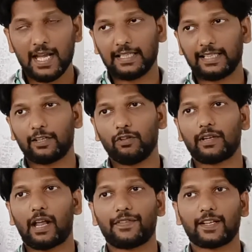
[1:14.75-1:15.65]
The
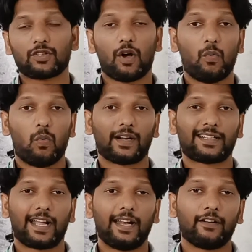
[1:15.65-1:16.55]
technographics are
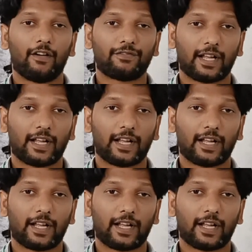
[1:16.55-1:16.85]
what kind of